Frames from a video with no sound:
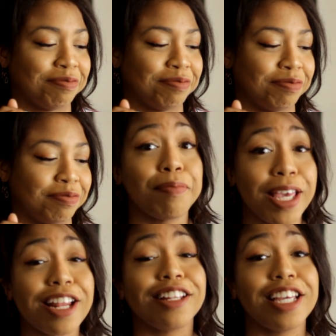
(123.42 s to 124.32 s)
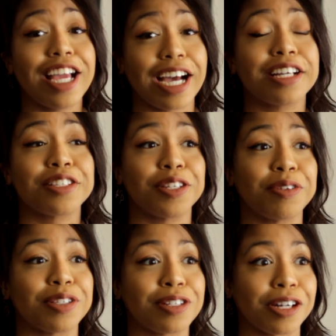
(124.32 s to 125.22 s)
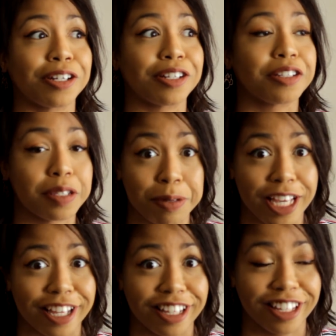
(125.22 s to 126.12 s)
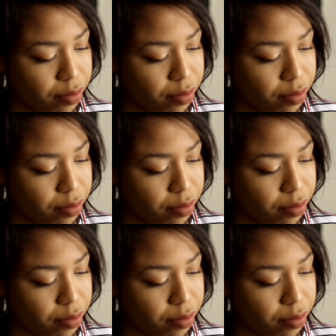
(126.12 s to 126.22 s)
It immediately asks you to start speaking.